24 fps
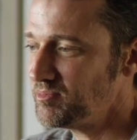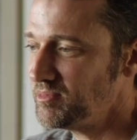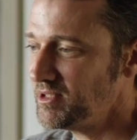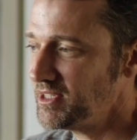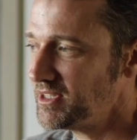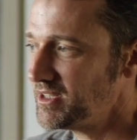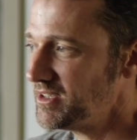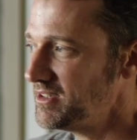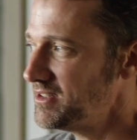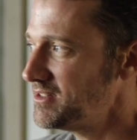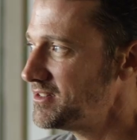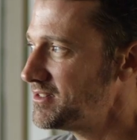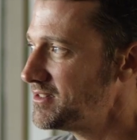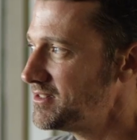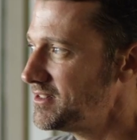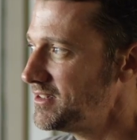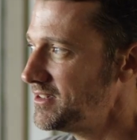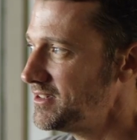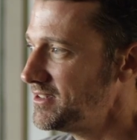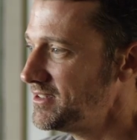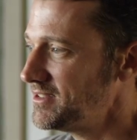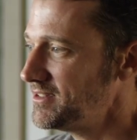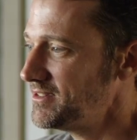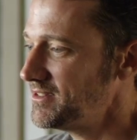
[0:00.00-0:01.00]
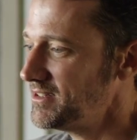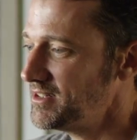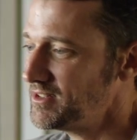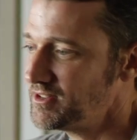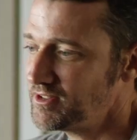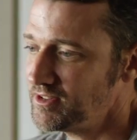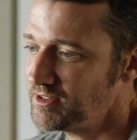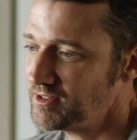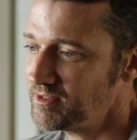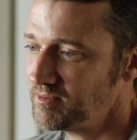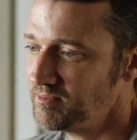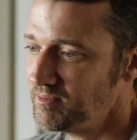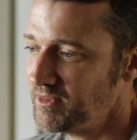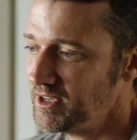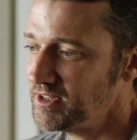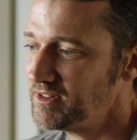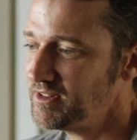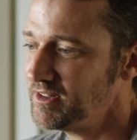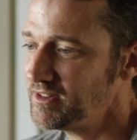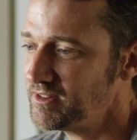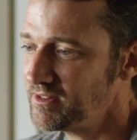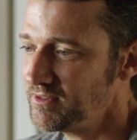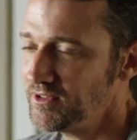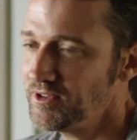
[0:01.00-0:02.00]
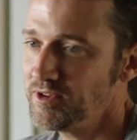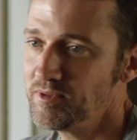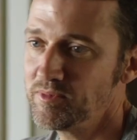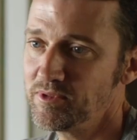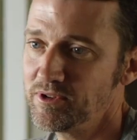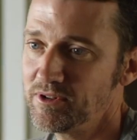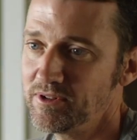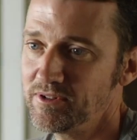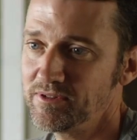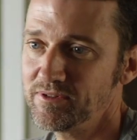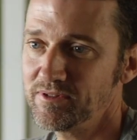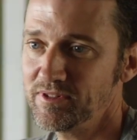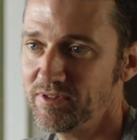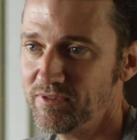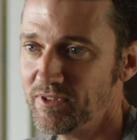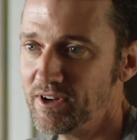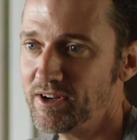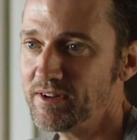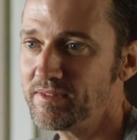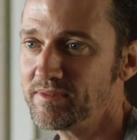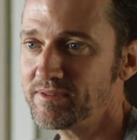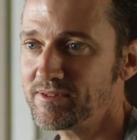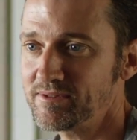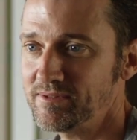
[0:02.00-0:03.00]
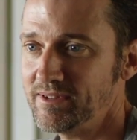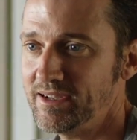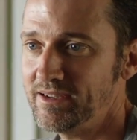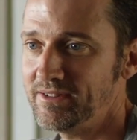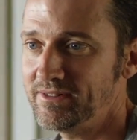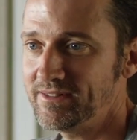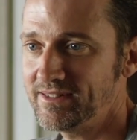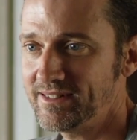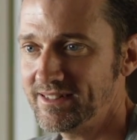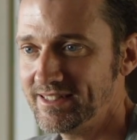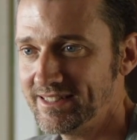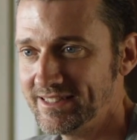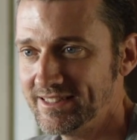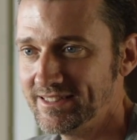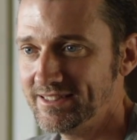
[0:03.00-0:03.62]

because that's just my sense of humor revolves around,